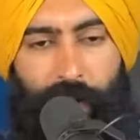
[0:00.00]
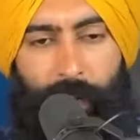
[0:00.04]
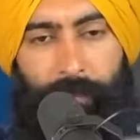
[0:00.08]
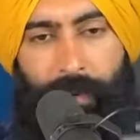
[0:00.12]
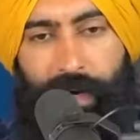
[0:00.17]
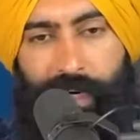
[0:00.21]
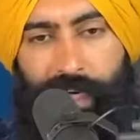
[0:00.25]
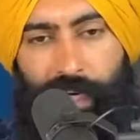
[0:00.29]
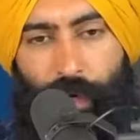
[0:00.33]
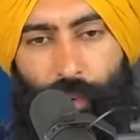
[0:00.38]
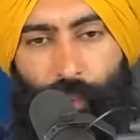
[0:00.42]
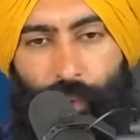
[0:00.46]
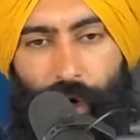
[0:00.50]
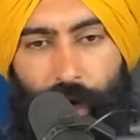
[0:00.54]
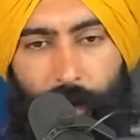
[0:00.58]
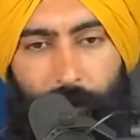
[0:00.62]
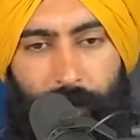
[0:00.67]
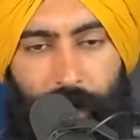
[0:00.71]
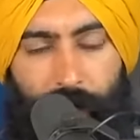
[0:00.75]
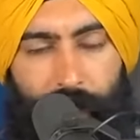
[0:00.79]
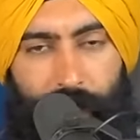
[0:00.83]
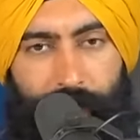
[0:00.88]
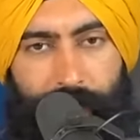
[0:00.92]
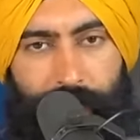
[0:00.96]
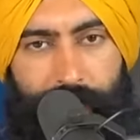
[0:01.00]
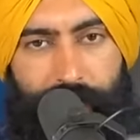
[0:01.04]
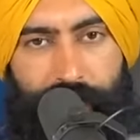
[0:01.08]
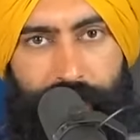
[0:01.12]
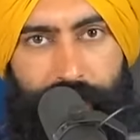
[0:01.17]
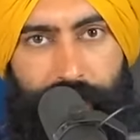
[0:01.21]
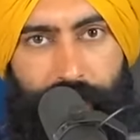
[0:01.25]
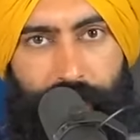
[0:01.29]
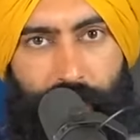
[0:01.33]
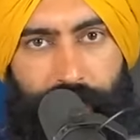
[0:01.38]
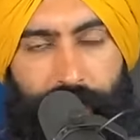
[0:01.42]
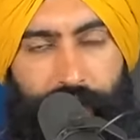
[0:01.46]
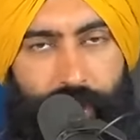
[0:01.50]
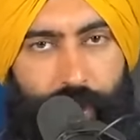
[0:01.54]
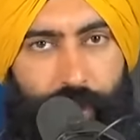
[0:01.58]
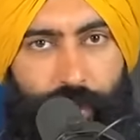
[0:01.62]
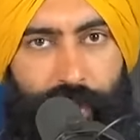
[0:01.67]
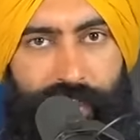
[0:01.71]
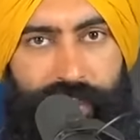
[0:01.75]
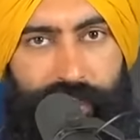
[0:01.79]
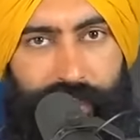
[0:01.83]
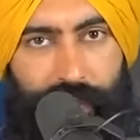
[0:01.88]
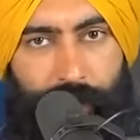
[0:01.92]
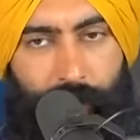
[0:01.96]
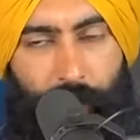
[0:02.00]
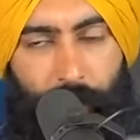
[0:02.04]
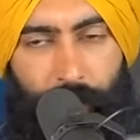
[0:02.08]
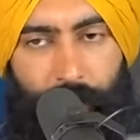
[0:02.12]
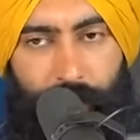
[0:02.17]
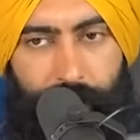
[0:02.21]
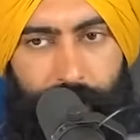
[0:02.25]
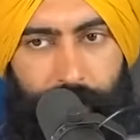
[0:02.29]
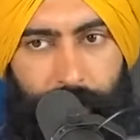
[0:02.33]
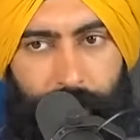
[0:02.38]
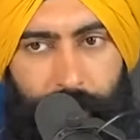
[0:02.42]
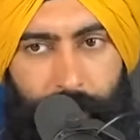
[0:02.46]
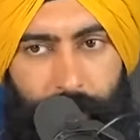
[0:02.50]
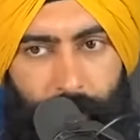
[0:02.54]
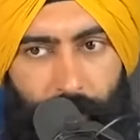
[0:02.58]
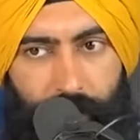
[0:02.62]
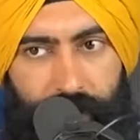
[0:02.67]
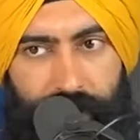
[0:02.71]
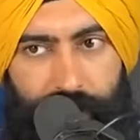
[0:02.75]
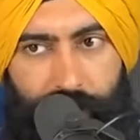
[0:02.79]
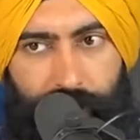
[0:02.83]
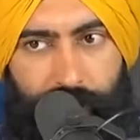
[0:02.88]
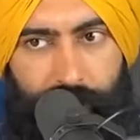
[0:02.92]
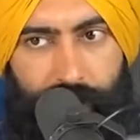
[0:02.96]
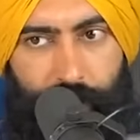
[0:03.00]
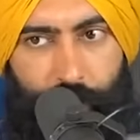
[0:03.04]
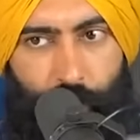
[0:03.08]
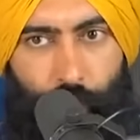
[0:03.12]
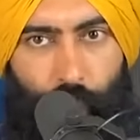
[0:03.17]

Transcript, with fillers: I'm not going to worry about it. And I just start stressing about money. I mean, most of us